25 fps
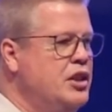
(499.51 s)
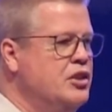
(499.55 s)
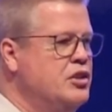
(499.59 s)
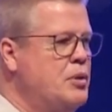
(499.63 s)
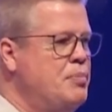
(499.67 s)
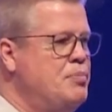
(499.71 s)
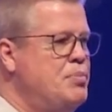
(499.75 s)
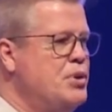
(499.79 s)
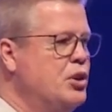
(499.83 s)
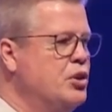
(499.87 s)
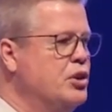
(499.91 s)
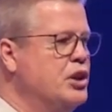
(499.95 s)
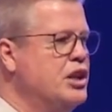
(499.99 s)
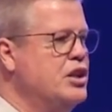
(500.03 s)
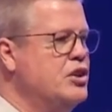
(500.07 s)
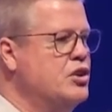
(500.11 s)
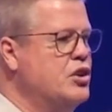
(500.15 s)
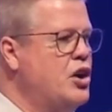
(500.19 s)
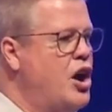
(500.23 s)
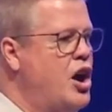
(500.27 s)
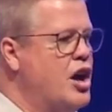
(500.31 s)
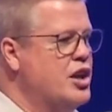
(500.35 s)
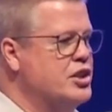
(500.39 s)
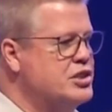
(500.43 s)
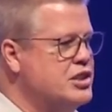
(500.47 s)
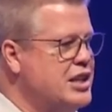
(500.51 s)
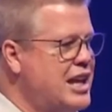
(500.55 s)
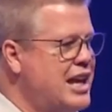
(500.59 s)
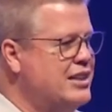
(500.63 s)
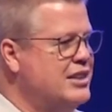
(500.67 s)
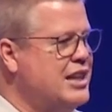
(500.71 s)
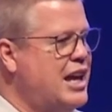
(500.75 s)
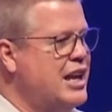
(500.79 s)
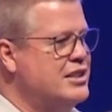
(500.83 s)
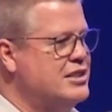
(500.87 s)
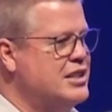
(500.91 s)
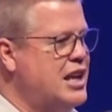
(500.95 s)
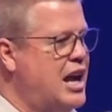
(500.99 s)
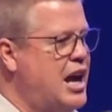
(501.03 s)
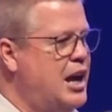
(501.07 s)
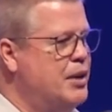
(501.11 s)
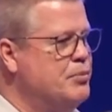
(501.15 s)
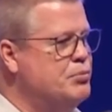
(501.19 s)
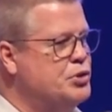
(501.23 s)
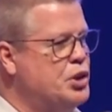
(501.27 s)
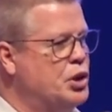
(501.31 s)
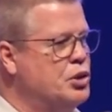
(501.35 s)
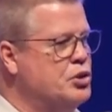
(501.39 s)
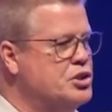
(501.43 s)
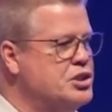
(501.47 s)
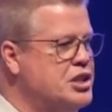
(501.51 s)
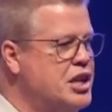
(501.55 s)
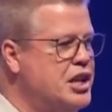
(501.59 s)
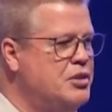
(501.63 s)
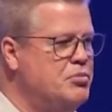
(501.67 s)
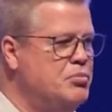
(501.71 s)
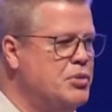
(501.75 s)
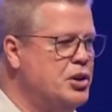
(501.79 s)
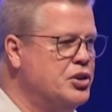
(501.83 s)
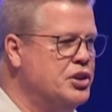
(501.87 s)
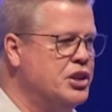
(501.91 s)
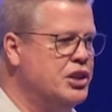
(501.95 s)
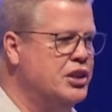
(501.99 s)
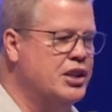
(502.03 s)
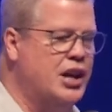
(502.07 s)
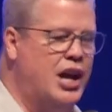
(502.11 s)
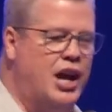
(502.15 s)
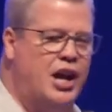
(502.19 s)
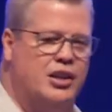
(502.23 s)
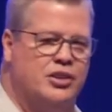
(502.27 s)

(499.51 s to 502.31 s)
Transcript: The building cost at that time $13 million.